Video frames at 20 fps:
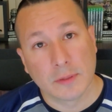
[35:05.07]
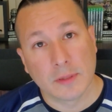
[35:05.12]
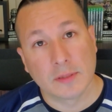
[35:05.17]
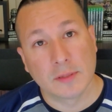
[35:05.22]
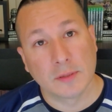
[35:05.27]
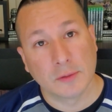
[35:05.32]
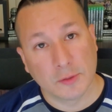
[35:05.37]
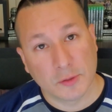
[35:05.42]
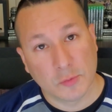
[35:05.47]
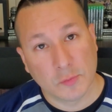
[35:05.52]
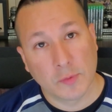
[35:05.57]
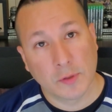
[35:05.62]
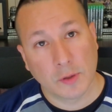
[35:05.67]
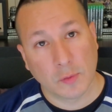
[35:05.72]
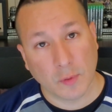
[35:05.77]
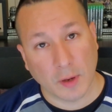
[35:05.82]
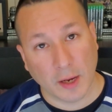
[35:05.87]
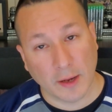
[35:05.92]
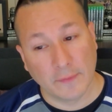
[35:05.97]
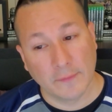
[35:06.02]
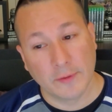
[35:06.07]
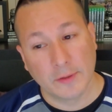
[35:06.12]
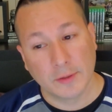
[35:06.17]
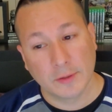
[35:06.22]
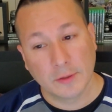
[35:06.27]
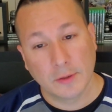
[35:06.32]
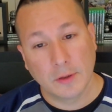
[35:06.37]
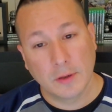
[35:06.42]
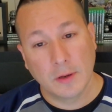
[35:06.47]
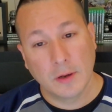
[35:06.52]
as soon as we arrived
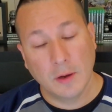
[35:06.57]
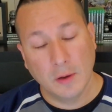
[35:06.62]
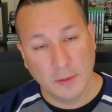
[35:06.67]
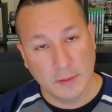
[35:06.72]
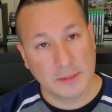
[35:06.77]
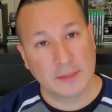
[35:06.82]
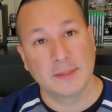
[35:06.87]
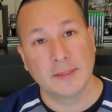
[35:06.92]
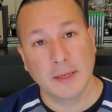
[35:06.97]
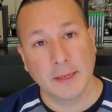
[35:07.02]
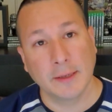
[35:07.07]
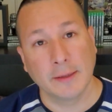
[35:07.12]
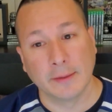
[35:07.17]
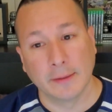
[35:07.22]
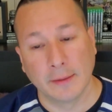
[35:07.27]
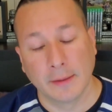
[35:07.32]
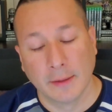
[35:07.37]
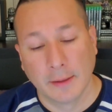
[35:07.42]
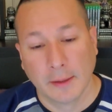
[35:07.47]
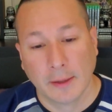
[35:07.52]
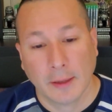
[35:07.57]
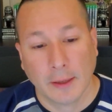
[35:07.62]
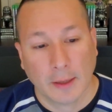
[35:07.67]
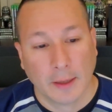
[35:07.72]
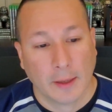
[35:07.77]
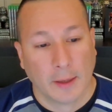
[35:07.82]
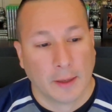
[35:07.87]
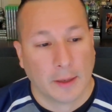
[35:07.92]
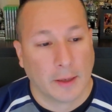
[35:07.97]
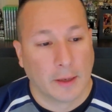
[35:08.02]
on site.
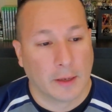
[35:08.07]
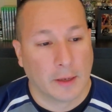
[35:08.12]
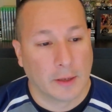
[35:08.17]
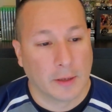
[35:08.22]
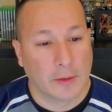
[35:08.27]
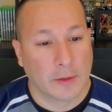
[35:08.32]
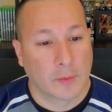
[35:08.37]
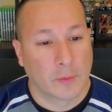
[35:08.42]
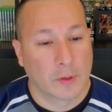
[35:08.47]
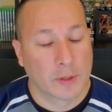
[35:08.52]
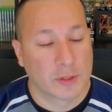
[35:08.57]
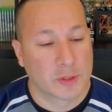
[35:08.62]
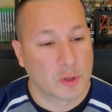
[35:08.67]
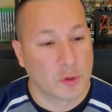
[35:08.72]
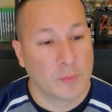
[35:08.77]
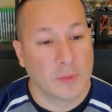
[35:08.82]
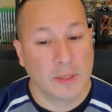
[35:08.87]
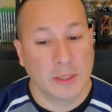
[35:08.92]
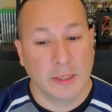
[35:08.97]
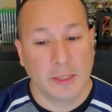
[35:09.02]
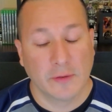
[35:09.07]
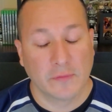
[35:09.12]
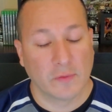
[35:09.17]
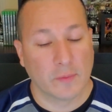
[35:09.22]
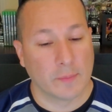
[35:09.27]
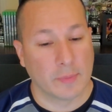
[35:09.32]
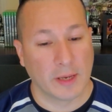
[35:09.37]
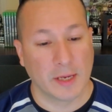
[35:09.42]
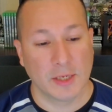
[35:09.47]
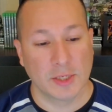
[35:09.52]
There were so many
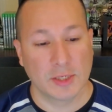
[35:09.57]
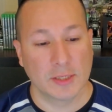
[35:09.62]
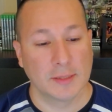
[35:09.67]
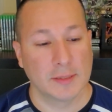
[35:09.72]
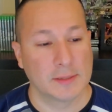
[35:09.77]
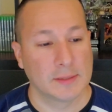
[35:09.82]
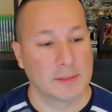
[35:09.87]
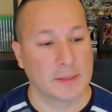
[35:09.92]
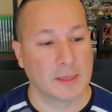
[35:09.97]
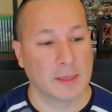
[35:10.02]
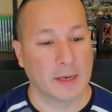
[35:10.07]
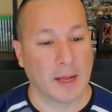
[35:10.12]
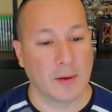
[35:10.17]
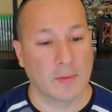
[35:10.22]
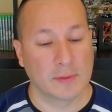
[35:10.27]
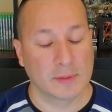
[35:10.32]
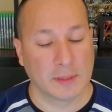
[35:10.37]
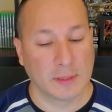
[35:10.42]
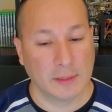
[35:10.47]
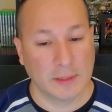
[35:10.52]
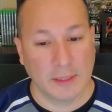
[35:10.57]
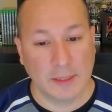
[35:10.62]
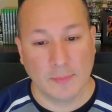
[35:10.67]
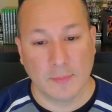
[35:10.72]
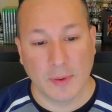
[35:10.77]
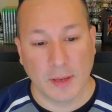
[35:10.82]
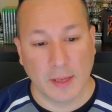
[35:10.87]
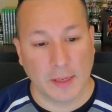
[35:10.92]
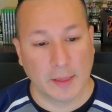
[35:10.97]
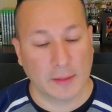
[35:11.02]
different patients, and I was the lead
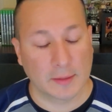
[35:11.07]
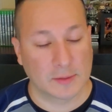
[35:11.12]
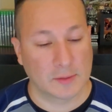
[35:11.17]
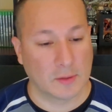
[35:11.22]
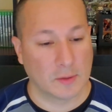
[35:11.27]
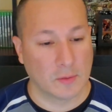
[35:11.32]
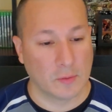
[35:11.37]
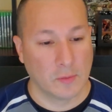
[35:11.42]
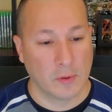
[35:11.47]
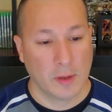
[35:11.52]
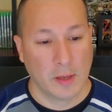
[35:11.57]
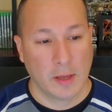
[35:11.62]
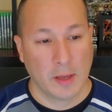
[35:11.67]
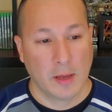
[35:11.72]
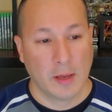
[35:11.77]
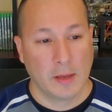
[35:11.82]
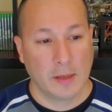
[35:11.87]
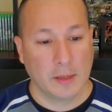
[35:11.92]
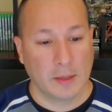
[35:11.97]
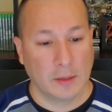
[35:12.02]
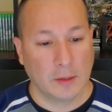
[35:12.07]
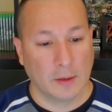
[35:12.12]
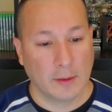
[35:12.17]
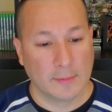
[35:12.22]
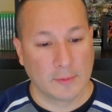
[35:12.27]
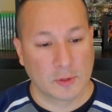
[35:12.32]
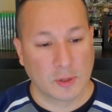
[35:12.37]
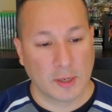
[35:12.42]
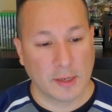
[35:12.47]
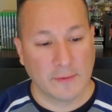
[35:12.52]
medic, so I'm
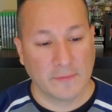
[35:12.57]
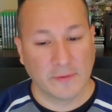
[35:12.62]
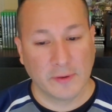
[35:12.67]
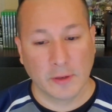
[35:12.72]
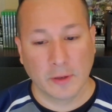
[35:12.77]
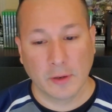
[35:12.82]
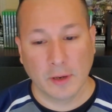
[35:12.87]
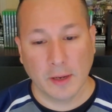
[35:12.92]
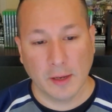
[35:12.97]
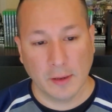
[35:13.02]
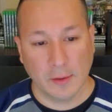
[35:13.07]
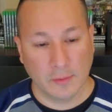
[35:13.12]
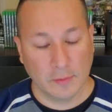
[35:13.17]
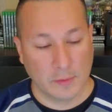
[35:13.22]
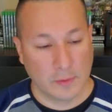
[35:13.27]
trying to figure out,